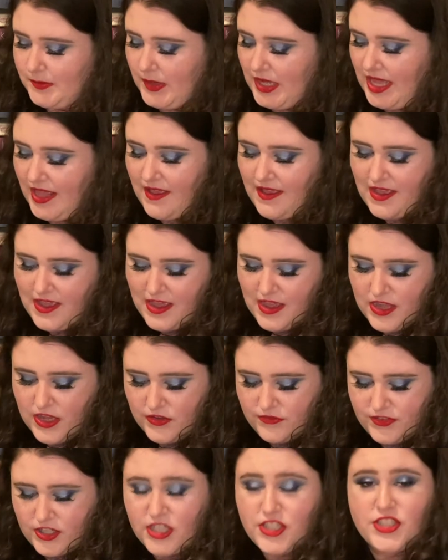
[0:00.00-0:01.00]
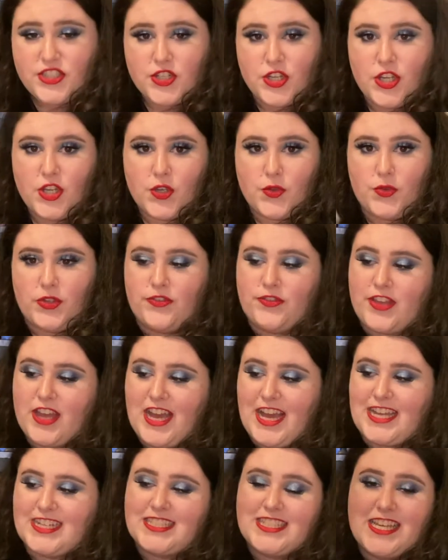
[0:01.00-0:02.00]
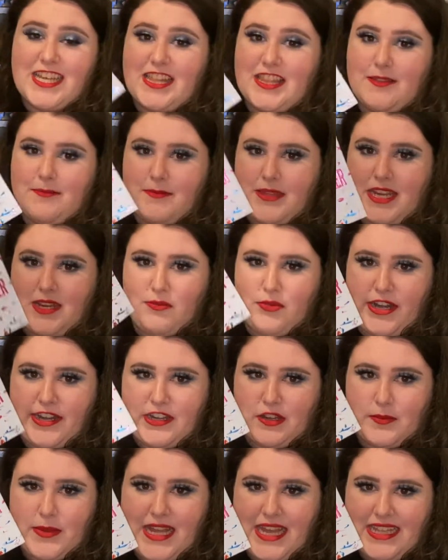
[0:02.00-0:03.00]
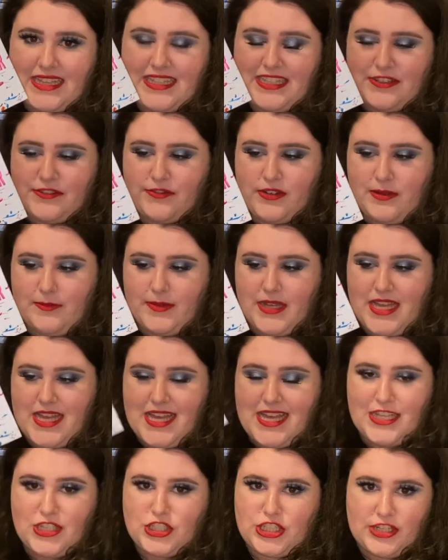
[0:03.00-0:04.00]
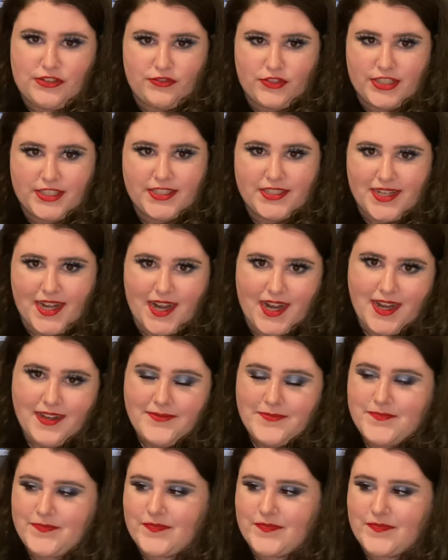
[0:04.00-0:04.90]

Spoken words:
But first, we've got the Mini Breaker palette from Jeffree Star.